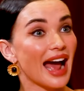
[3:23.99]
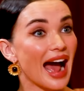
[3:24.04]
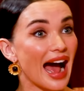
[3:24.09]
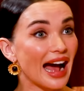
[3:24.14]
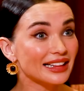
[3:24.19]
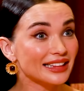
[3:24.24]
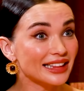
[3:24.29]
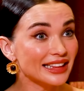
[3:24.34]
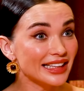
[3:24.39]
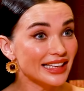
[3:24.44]

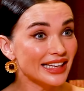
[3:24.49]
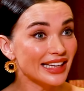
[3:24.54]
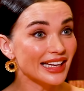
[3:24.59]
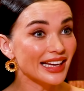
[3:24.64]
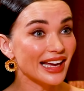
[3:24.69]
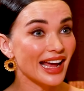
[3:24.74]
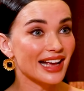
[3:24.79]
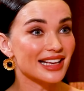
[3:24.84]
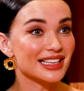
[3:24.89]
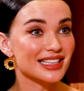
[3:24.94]

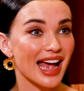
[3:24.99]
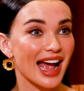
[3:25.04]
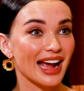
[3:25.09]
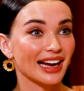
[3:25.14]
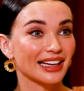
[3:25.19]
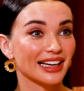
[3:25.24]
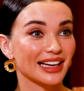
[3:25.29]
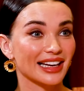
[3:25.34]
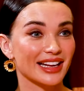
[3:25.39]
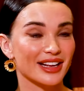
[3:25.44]
Atlee,
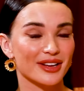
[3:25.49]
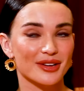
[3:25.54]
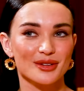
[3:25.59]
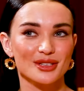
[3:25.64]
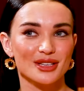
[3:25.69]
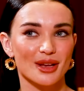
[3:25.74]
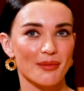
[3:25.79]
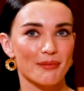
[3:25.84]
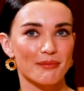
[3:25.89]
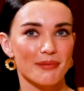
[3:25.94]
exactly,
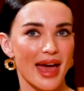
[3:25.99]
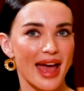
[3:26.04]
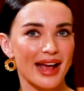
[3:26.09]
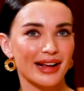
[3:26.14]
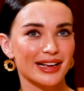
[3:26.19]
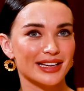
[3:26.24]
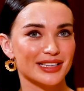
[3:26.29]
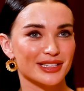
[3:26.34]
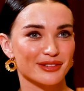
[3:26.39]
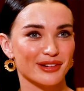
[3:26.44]
who's a
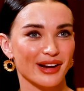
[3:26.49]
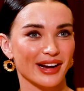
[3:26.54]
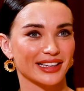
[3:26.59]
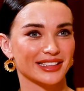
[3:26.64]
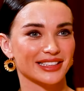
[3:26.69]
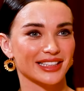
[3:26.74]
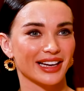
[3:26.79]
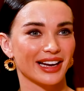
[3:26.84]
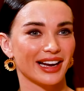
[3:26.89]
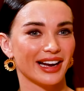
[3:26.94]
mega
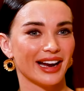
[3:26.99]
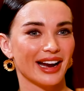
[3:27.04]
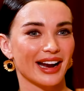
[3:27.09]
director.